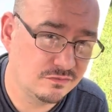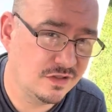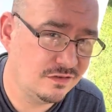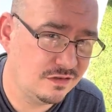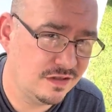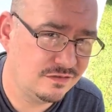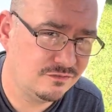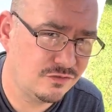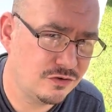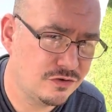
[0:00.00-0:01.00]
That's a lesson
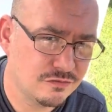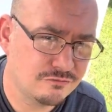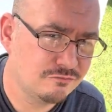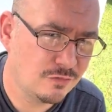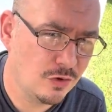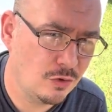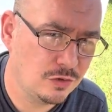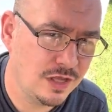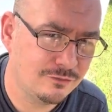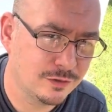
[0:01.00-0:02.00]
for your whole
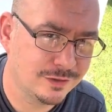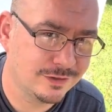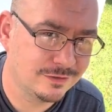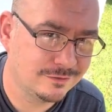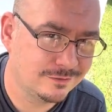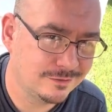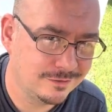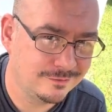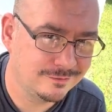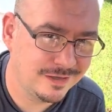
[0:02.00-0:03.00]
life, really.
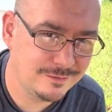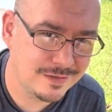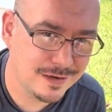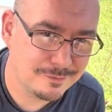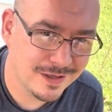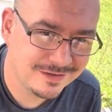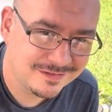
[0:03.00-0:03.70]
Keep that in mind.